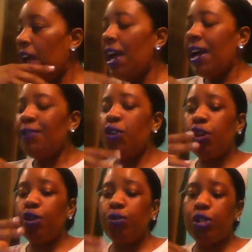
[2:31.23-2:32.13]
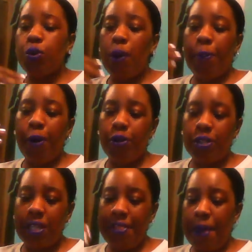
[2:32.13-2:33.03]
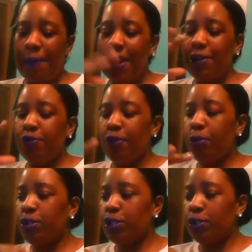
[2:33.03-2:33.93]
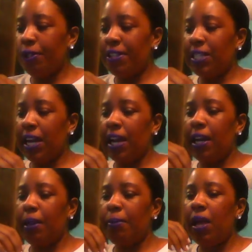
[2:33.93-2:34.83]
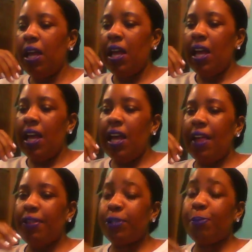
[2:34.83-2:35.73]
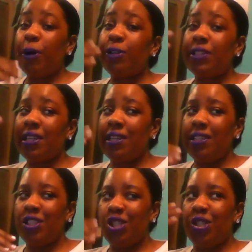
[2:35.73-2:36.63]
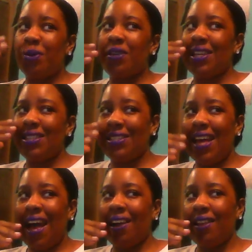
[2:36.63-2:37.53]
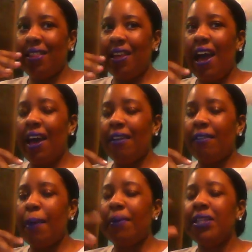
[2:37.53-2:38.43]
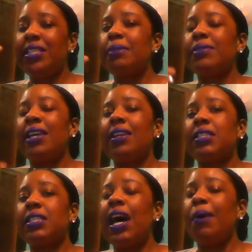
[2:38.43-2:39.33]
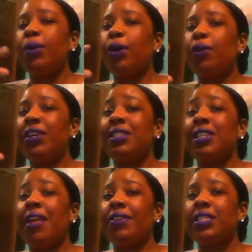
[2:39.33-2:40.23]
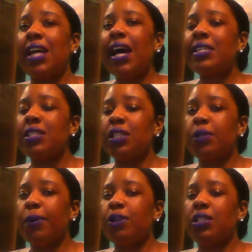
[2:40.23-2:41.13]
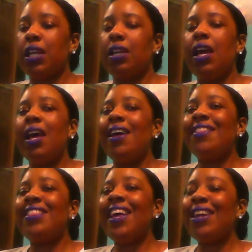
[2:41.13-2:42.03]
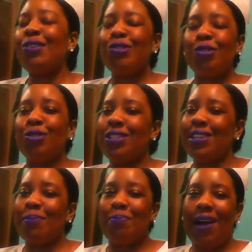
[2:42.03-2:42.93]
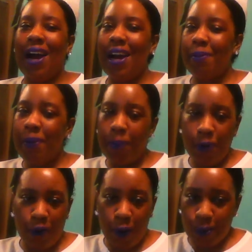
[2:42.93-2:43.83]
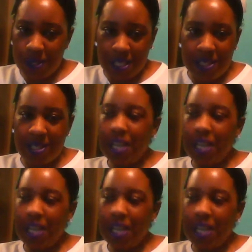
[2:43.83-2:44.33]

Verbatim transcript: if you're used to a person that buy you roses all the time, and this person is doing exactly that, right? But deep down inside, we know there's another side to this person. They don't usually buy people roses.